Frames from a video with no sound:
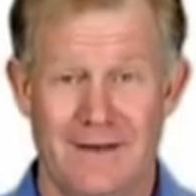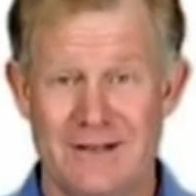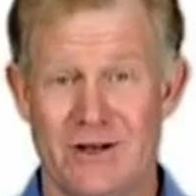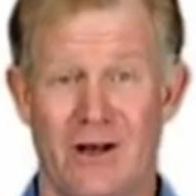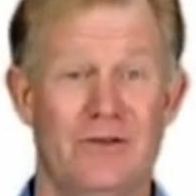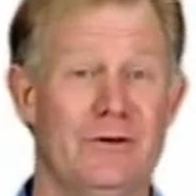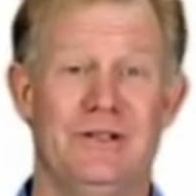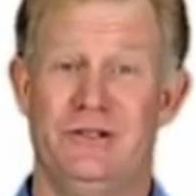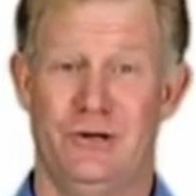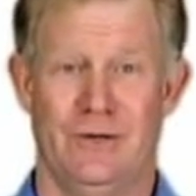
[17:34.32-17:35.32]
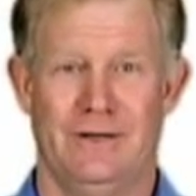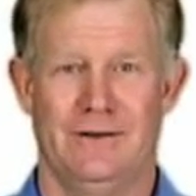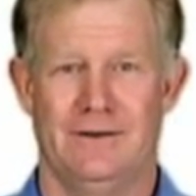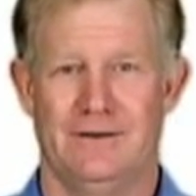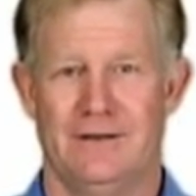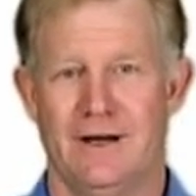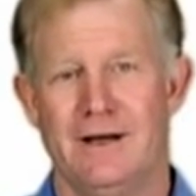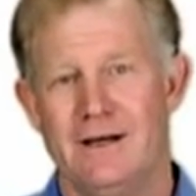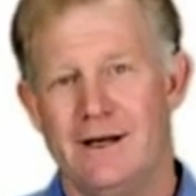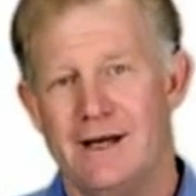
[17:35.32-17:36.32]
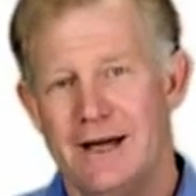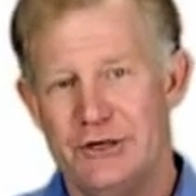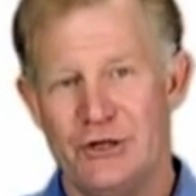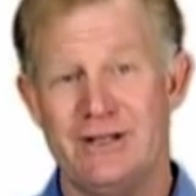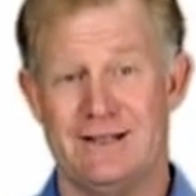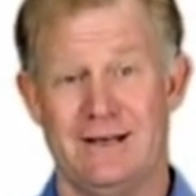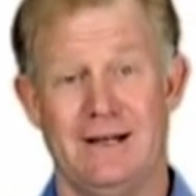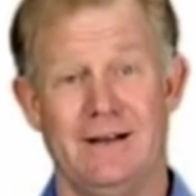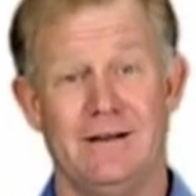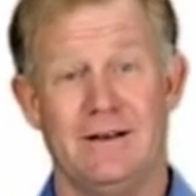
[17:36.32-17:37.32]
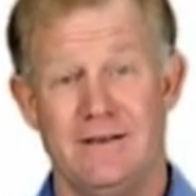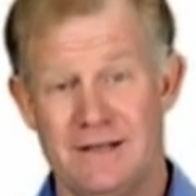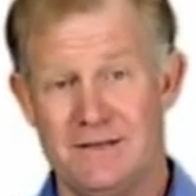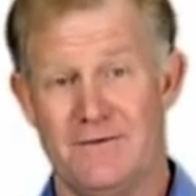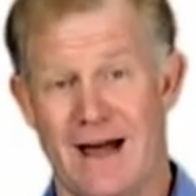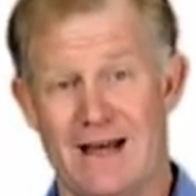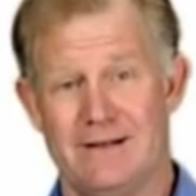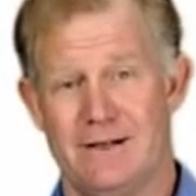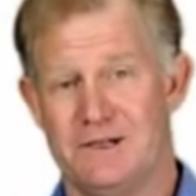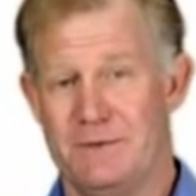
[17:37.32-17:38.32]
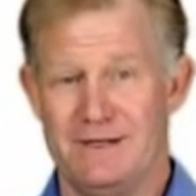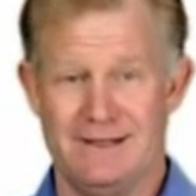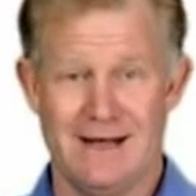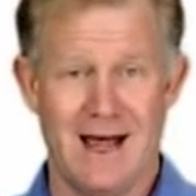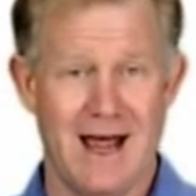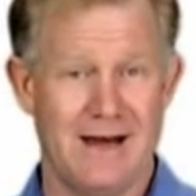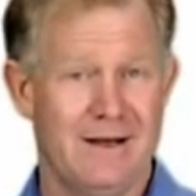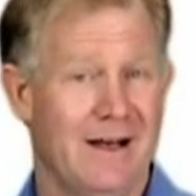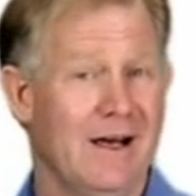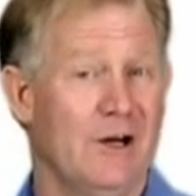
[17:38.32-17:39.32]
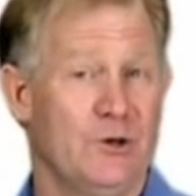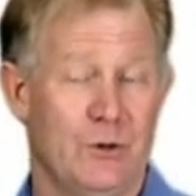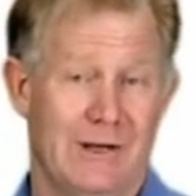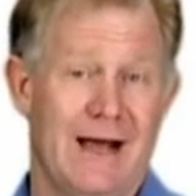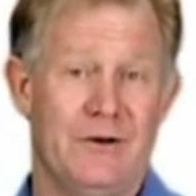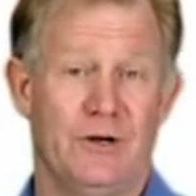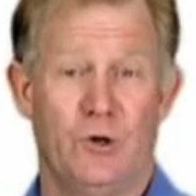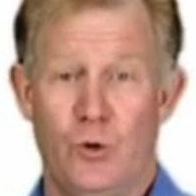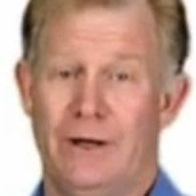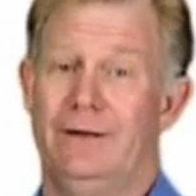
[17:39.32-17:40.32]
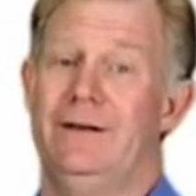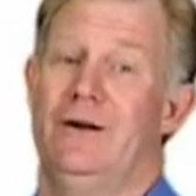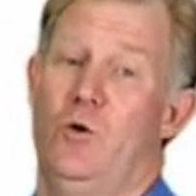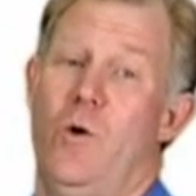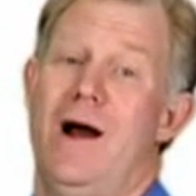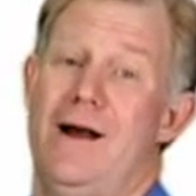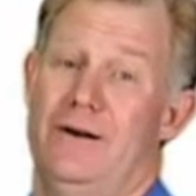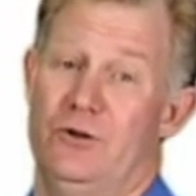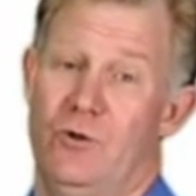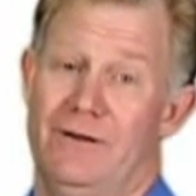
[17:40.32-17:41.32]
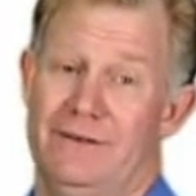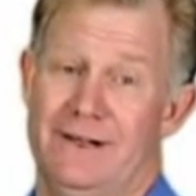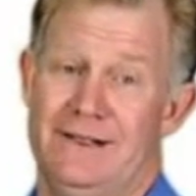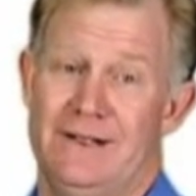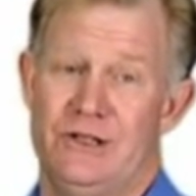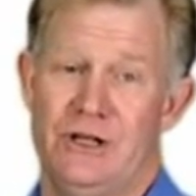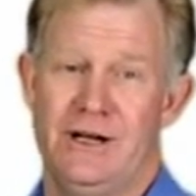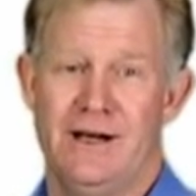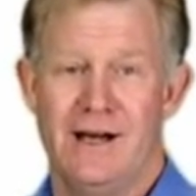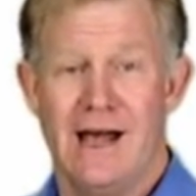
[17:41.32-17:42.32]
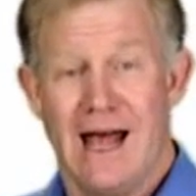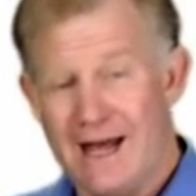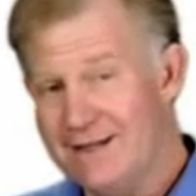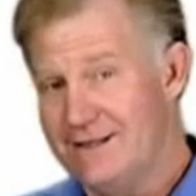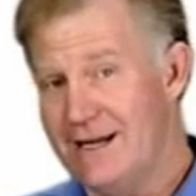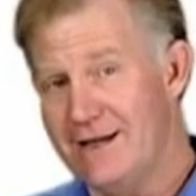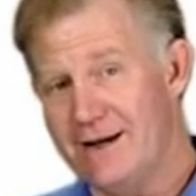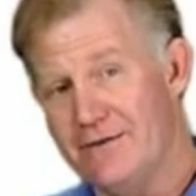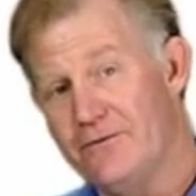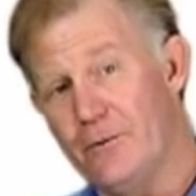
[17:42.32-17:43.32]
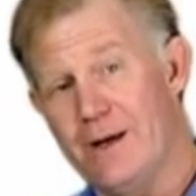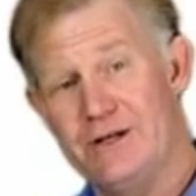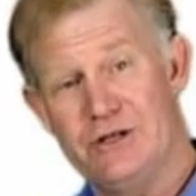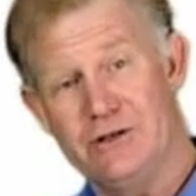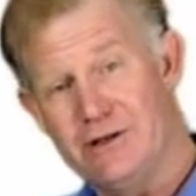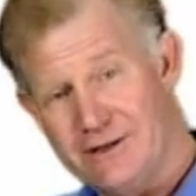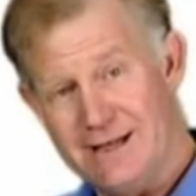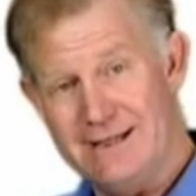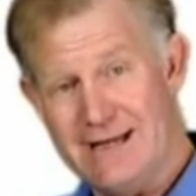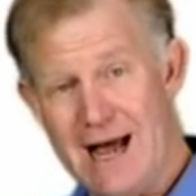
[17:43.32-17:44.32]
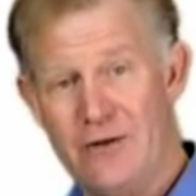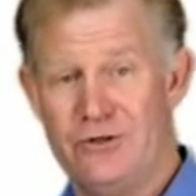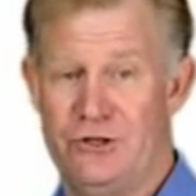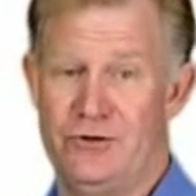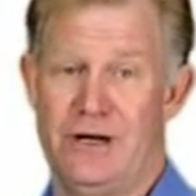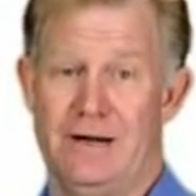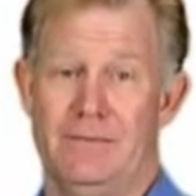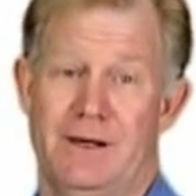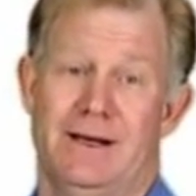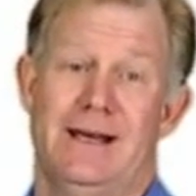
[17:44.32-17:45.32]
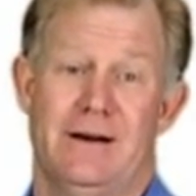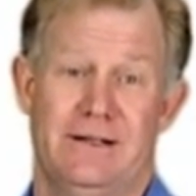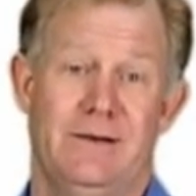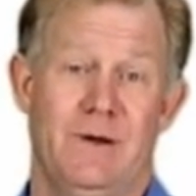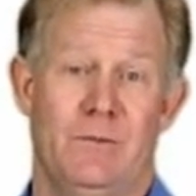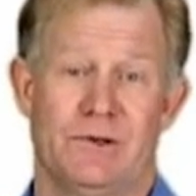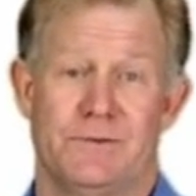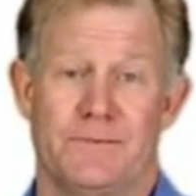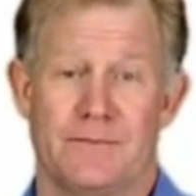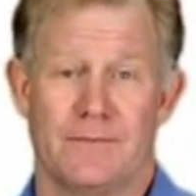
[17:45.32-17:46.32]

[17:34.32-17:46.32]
That's all there is to it. As you can see, this device has been designed to allow you to quickly acquire a 12-lead ECG and send that information to downstream care team members.